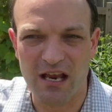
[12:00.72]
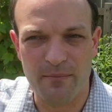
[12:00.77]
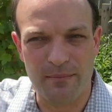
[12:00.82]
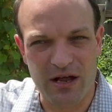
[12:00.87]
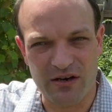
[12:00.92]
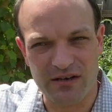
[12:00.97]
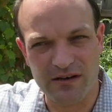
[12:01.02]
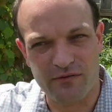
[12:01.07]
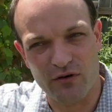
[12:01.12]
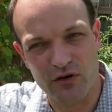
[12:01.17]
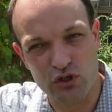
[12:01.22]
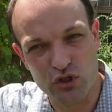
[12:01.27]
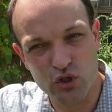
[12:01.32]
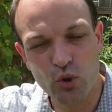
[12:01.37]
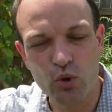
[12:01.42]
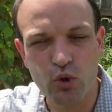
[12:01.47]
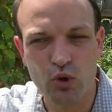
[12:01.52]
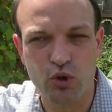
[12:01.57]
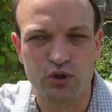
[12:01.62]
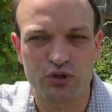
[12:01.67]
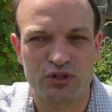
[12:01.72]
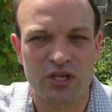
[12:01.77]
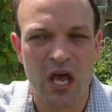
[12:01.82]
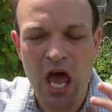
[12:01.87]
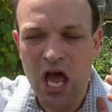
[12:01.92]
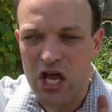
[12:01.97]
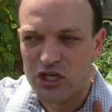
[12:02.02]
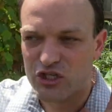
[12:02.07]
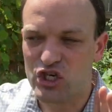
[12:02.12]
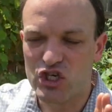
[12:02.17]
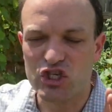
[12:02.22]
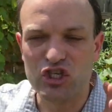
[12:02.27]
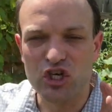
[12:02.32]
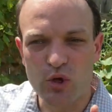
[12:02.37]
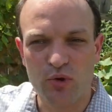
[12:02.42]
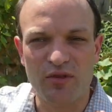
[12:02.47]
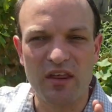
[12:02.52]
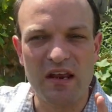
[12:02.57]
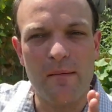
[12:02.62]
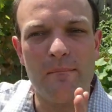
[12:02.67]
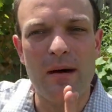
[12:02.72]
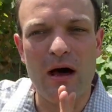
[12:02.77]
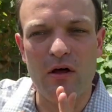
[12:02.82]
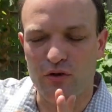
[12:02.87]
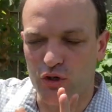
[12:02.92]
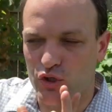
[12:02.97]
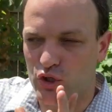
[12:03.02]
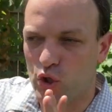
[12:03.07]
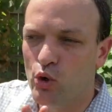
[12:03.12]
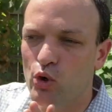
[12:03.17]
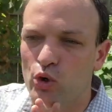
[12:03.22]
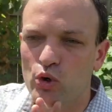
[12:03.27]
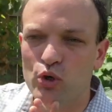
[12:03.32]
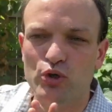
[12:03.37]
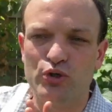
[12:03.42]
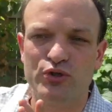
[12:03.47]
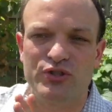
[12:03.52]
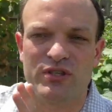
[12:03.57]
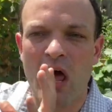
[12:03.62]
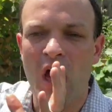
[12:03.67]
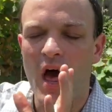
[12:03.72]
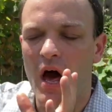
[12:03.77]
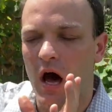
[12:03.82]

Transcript: about different tools, just don't think about the tools